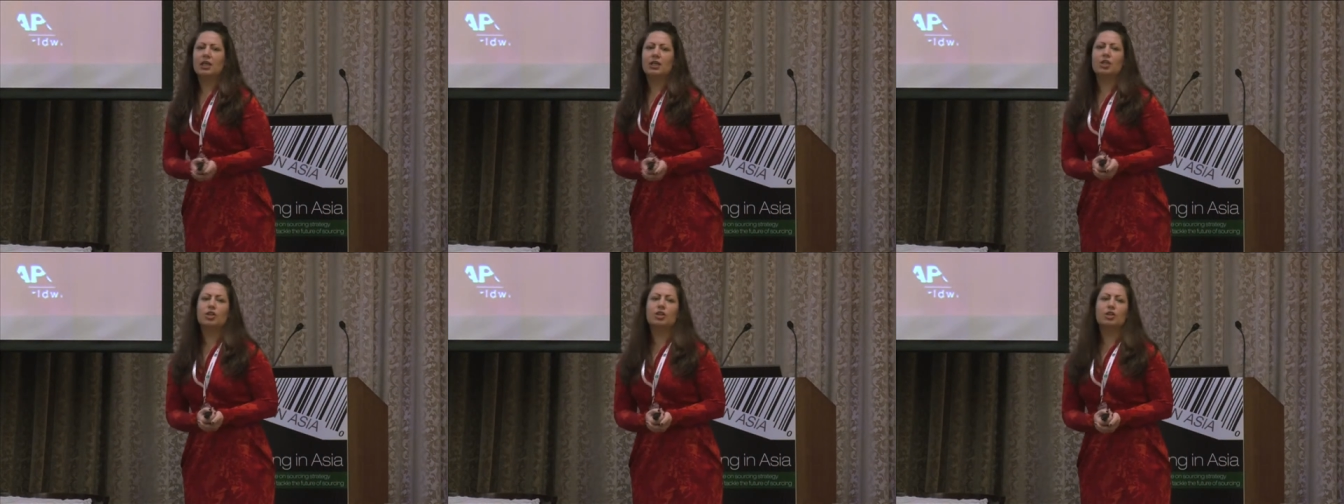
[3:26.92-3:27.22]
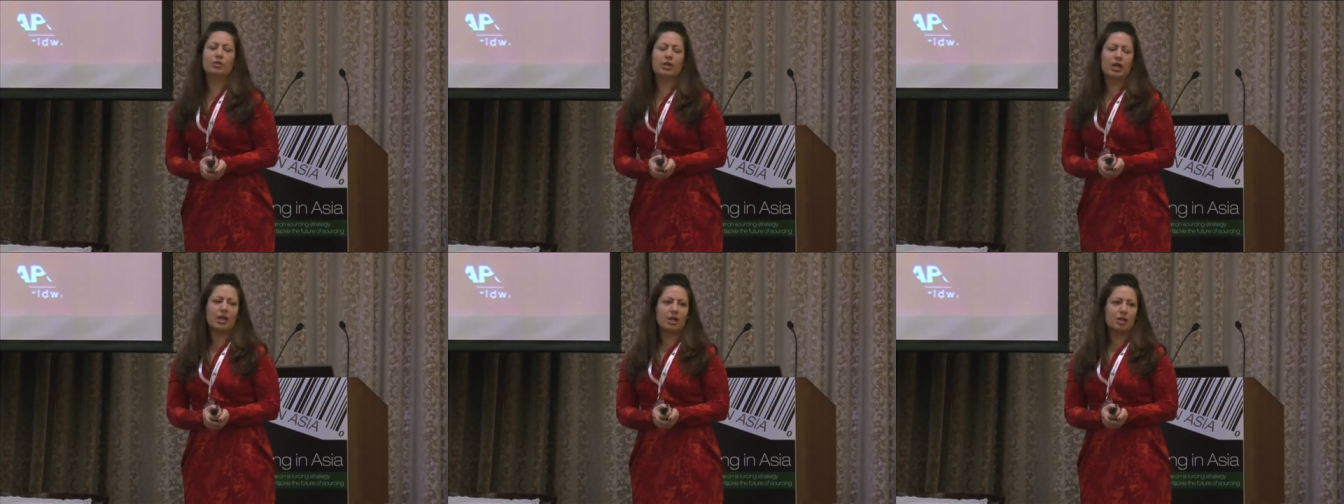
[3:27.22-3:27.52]
you
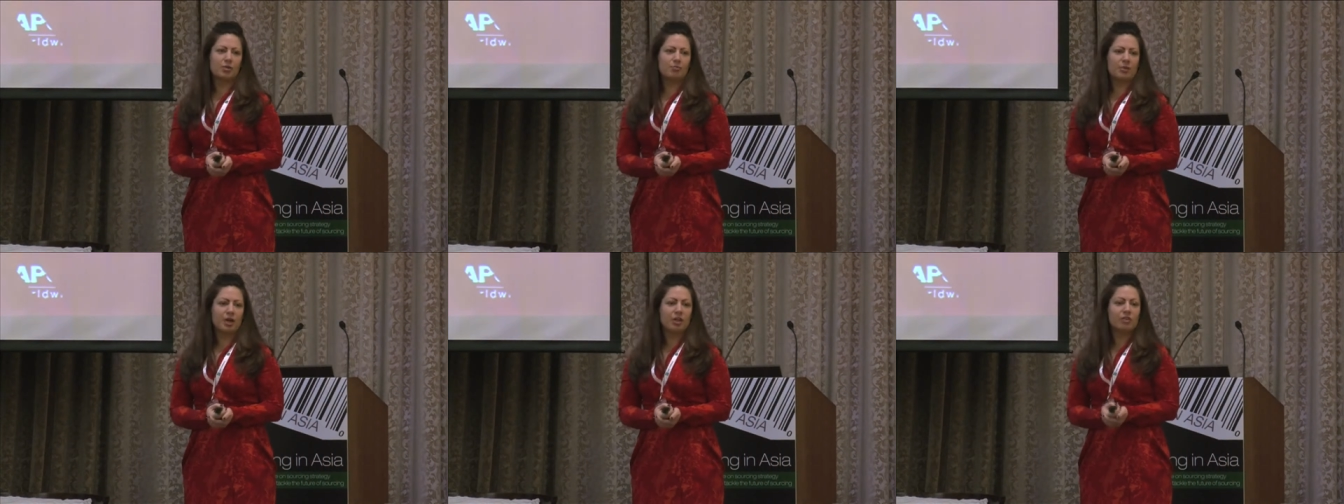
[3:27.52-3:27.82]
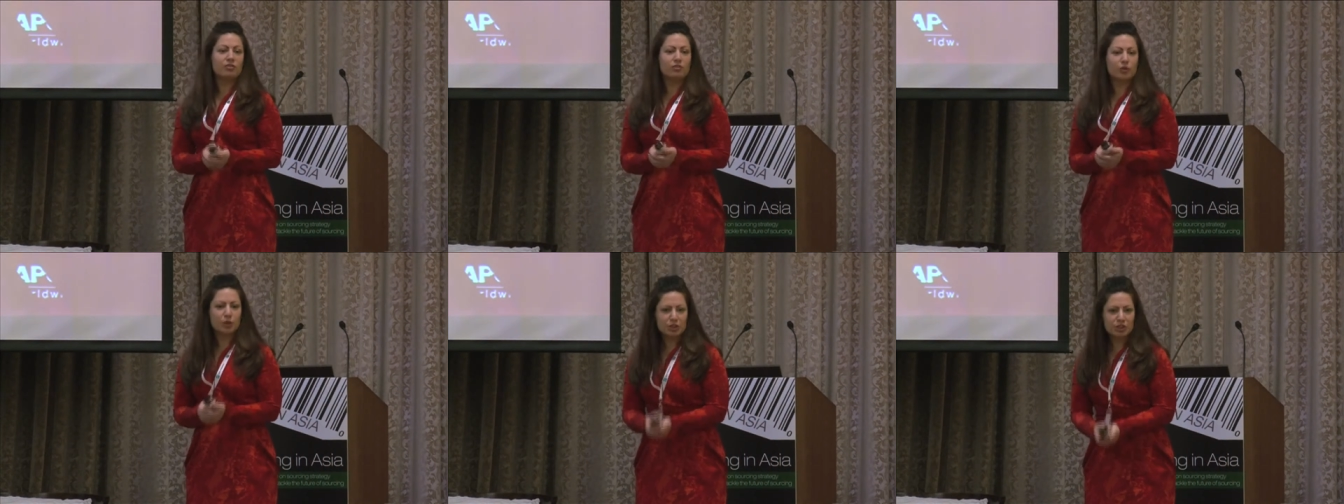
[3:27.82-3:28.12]
know, um,
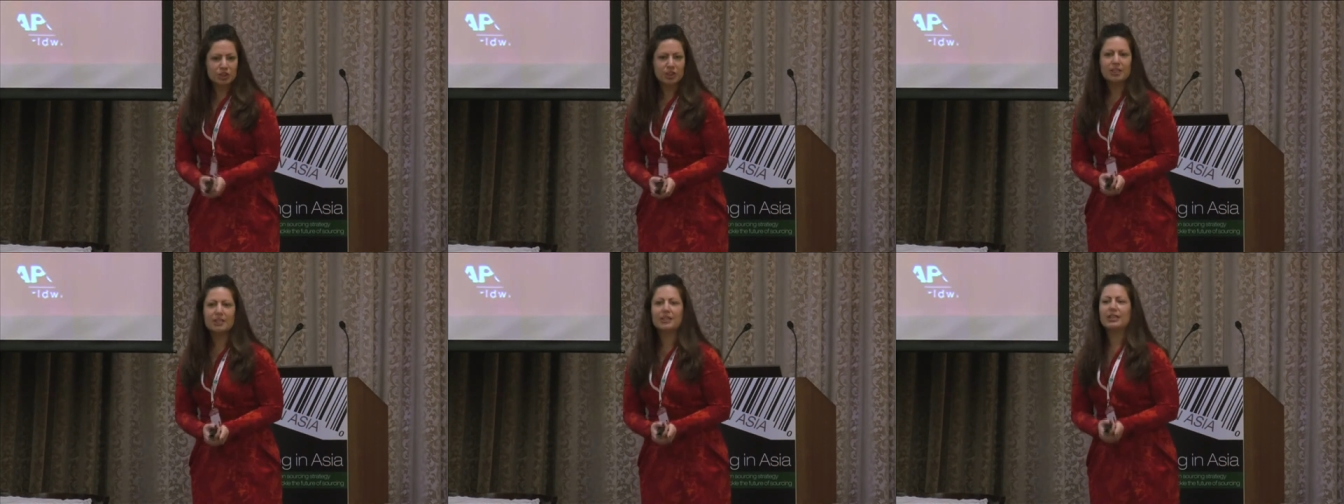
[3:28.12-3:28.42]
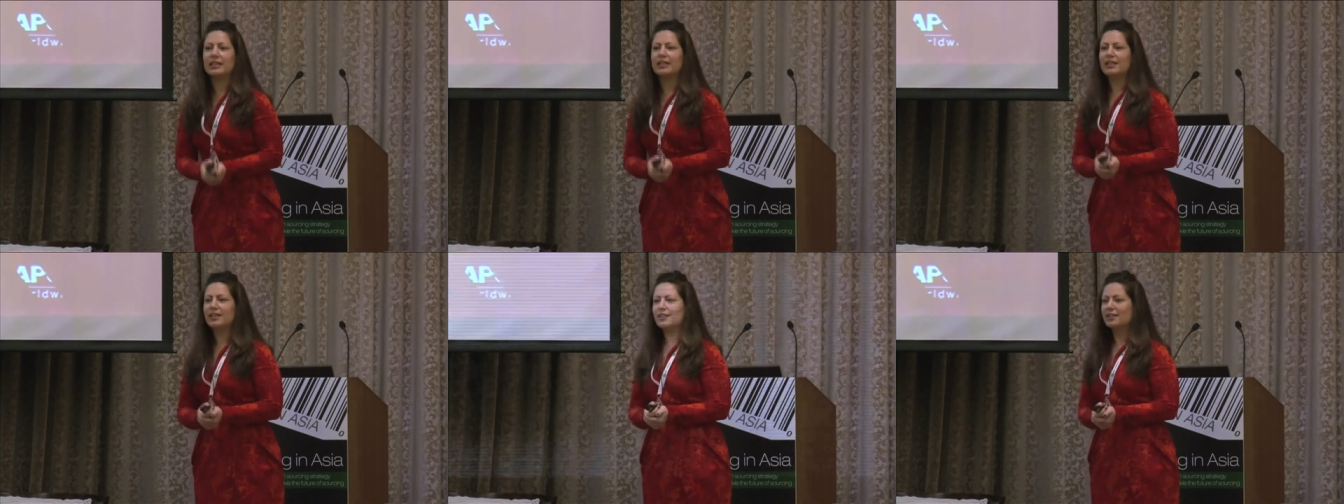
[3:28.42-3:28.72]

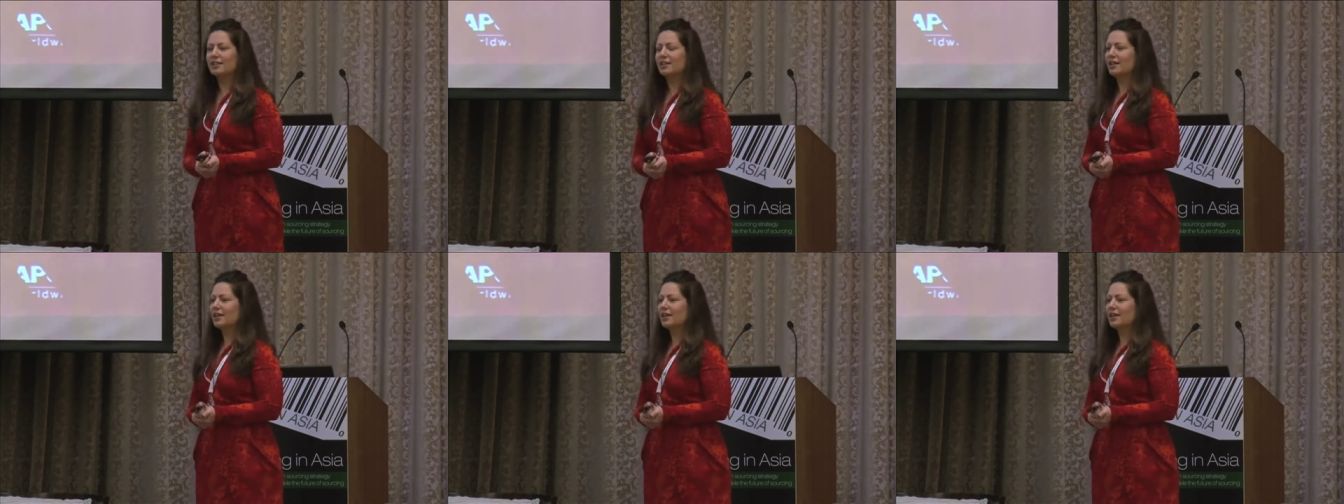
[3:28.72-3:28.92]
unfortunately,